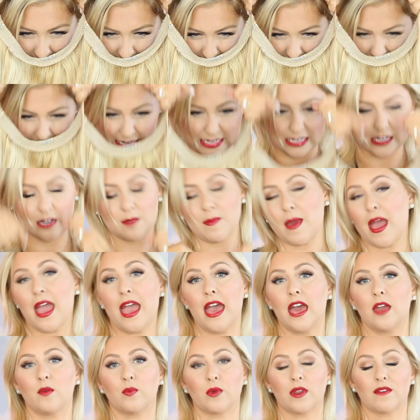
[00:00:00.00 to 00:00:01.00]
of digging into my
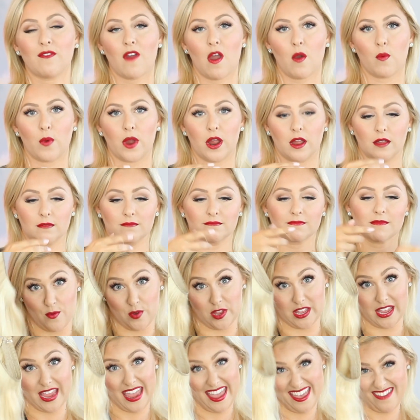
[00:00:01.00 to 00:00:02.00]
head whenever I wear it
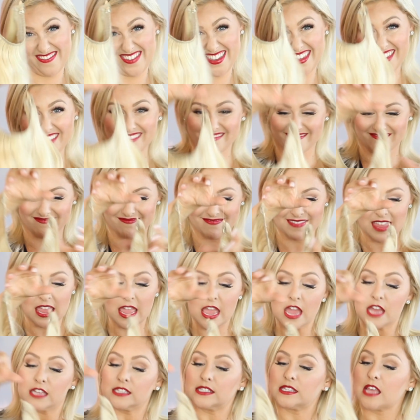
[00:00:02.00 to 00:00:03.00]
really heavy.
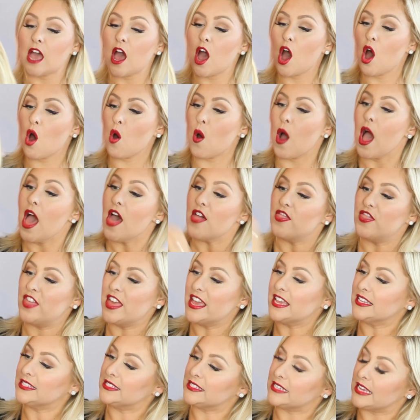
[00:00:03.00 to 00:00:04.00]
So
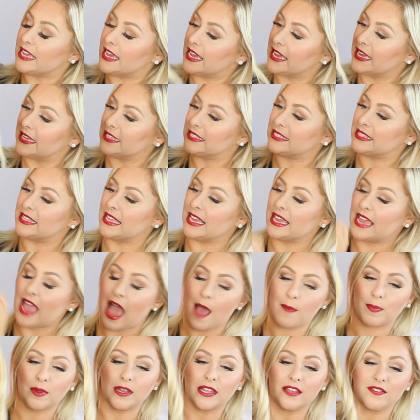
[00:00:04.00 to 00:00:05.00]
this is the,
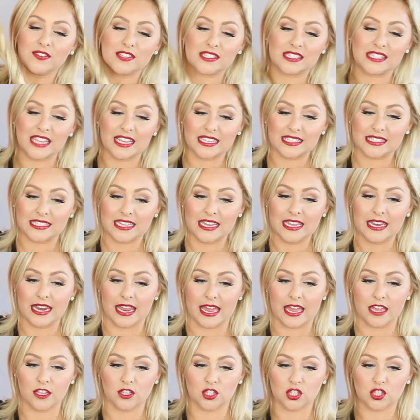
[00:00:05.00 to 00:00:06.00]
I believe,
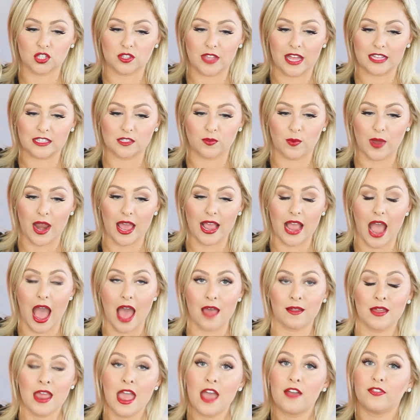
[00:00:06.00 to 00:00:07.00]
16-inch. That's the one I
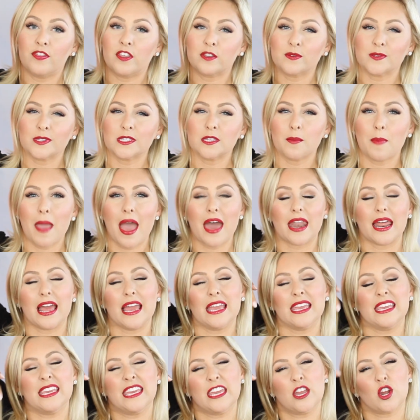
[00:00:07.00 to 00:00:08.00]
got. This one's about
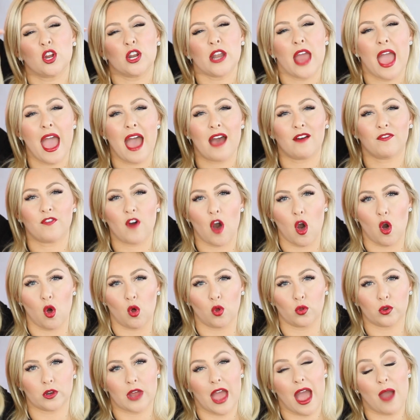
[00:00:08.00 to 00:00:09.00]
1.5 years
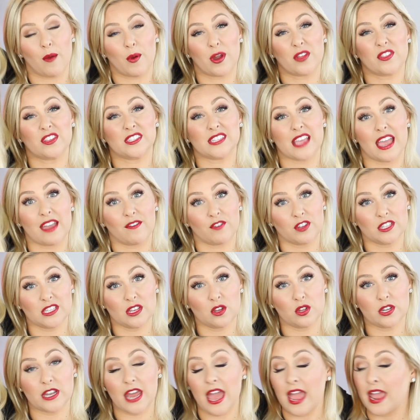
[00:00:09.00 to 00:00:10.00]
old. I wear this every
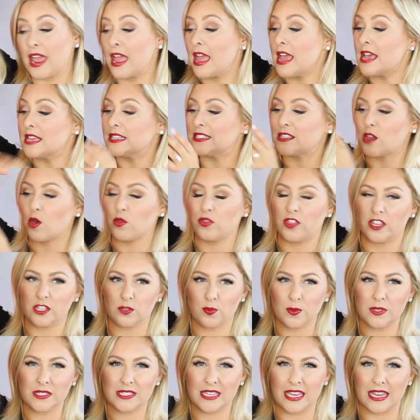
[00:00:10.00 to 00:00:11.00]
single day. So this
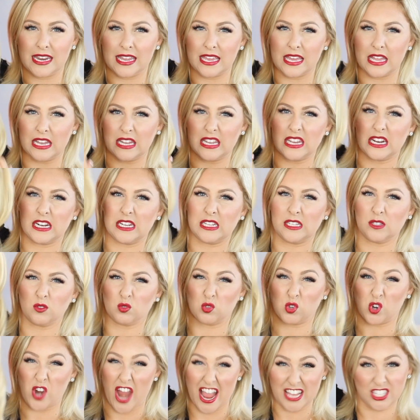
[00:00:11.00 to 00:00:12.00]
one's getting a little
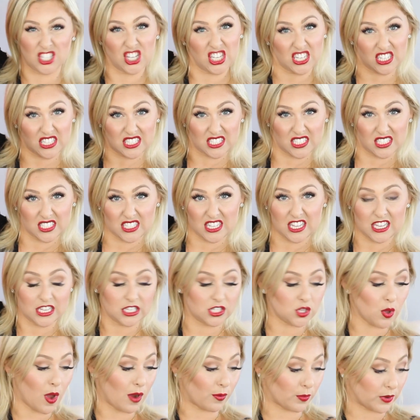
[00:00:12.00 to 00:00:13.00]
ratchet,
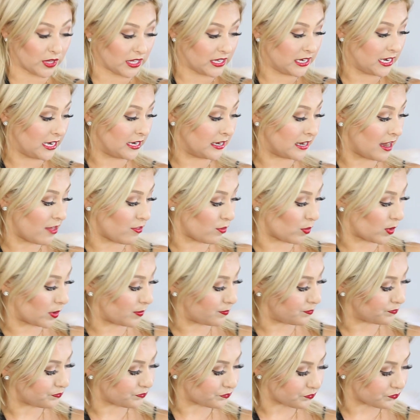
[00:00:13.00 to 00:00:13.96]
so I really need another one.